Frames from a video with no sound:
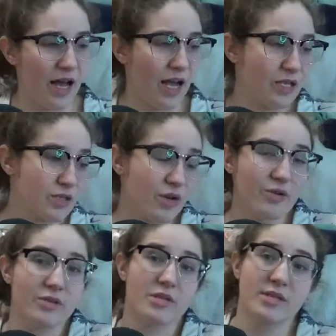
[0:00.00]

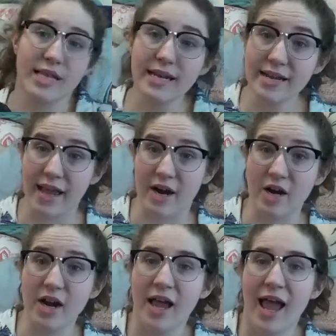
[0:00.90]
So
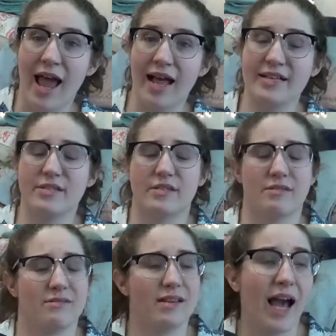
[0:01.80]
skincare
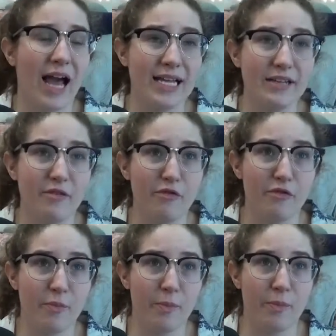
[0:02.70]
has kind
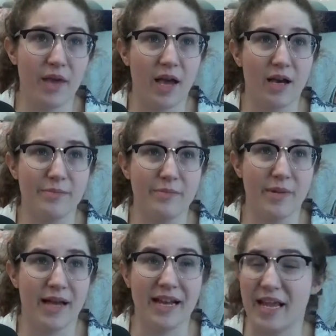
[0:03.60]
of
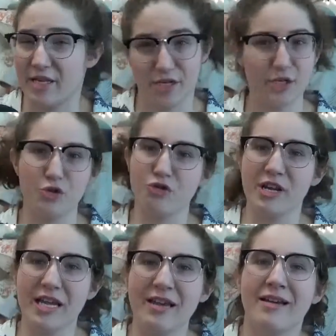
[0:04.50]
become an
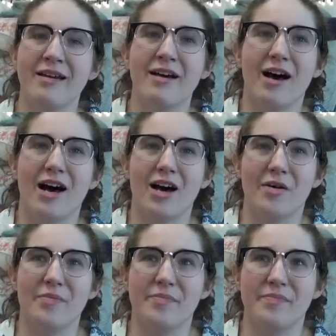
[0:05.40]
industry,
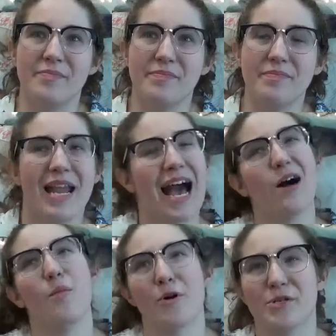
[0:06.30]

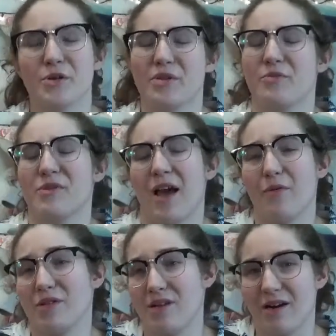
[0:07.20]
now more so than when I
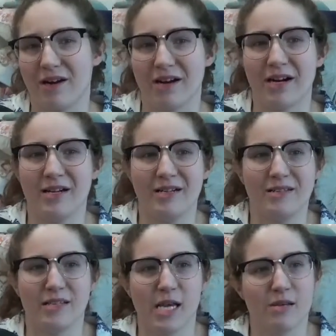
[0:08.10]
was younger.
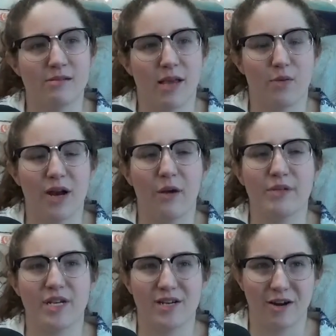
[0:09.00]
When I
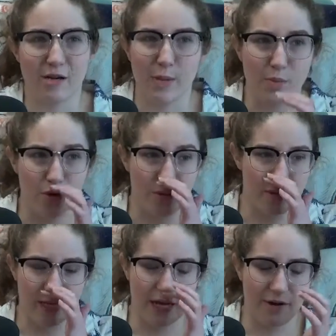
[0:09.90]
was younger, I
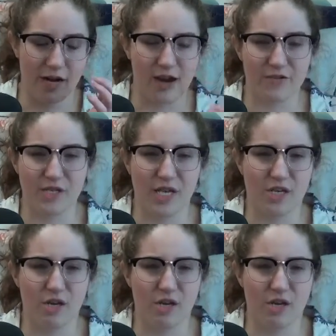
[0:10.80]
remember hearing conversation